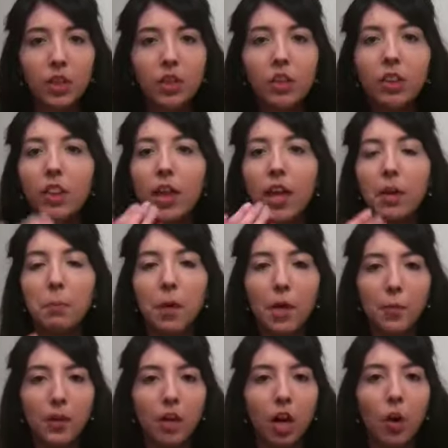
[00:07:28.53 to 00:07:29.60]
then
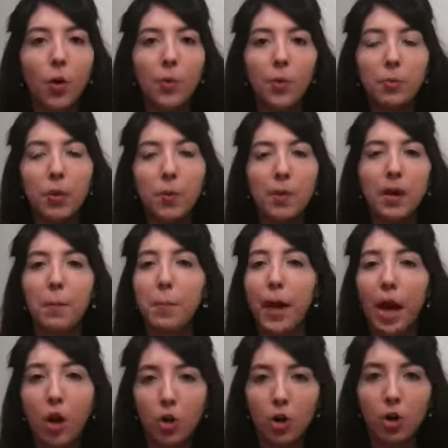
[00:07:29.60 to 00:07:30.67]
maybe go in with maybe a
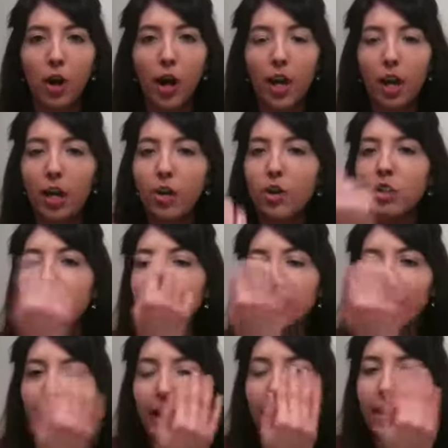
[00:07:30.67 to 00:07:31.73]
powder highlighter just
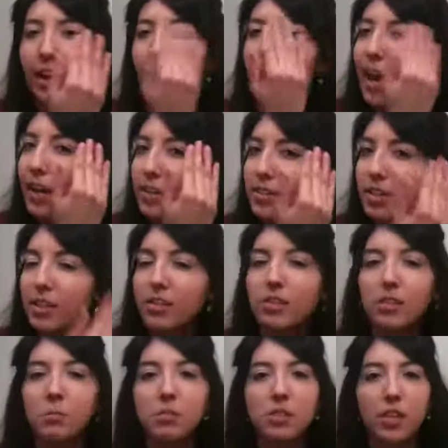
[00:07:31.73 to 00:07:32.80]
to accent
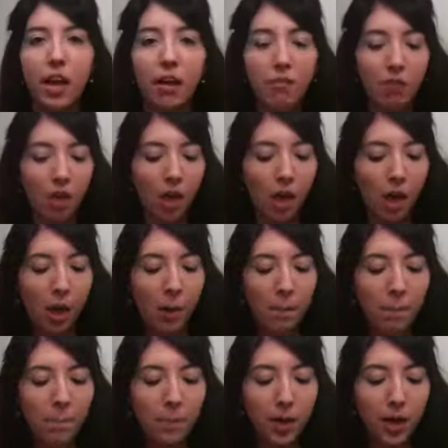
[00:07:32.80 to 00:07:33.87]
some stuff,
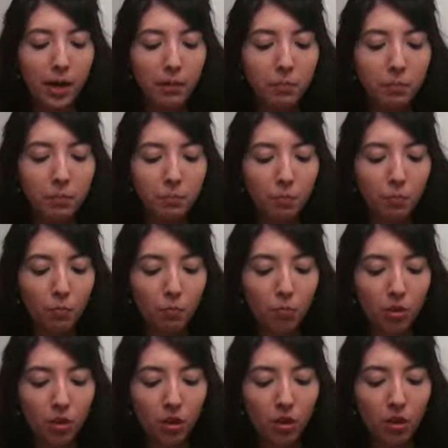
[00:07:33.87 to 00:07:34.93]
but
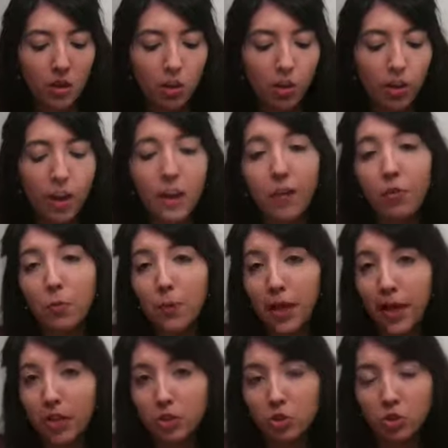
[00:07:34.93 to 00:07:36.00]
everybody
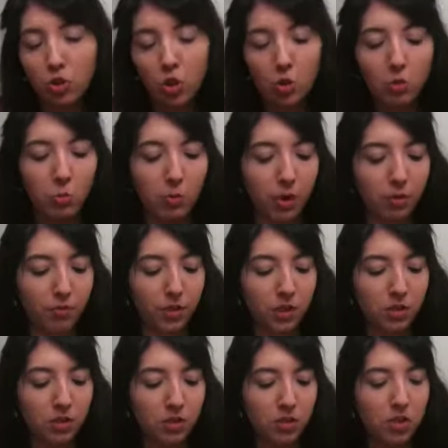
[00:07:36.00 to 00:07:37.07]
has their own
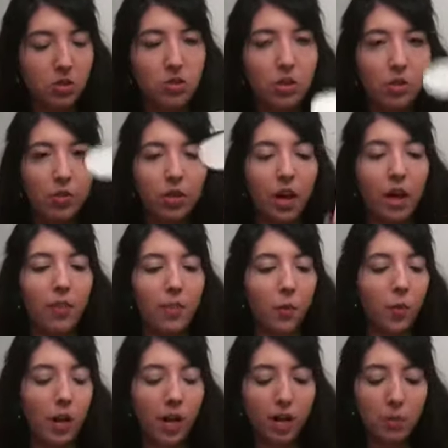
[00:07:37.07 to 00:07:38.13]
preference. So the
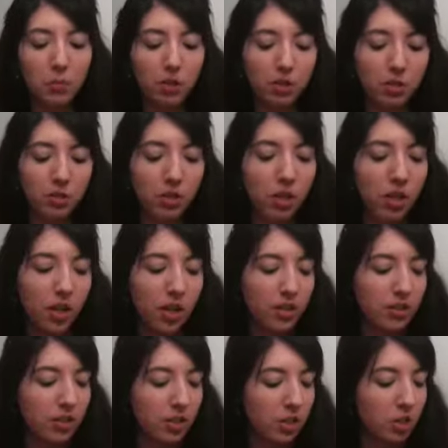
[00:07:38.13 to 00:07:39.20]
one I am using
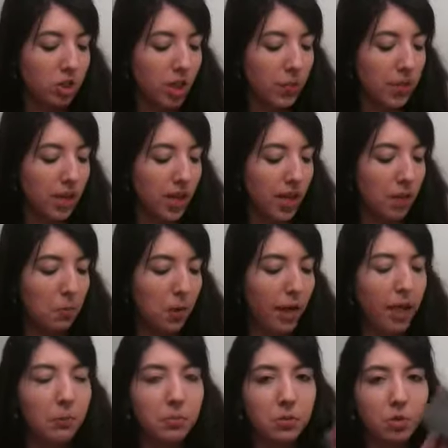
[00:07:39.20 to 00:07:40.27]
is the Gemma Kid
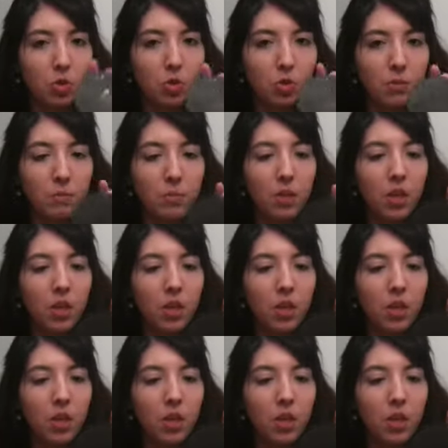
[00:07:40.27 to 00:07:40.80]
Makeup School,